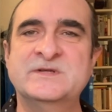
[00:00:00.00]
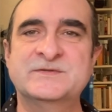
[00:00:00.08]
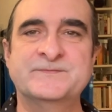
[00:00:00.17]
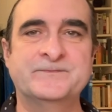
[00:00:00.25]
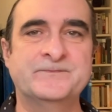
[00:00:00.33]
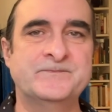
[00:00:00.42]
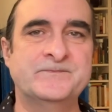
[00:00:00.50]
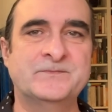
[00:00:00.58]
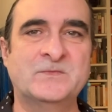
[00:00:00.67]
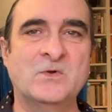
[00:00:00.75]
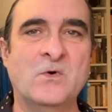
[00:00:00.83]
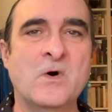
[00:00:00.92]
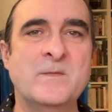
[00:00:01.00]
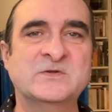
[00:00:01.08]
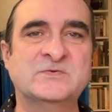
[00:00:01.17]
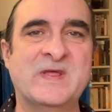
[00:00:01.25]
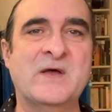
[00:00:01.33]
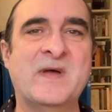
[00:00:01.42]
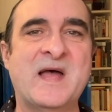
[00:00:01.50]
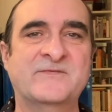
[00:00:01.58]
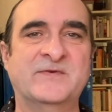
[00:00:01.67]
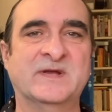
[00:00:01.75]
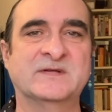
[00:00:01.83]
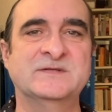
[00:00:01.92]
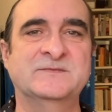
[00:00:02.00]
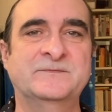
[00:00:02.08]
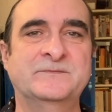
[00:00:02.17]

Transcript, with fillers: is almost without affect,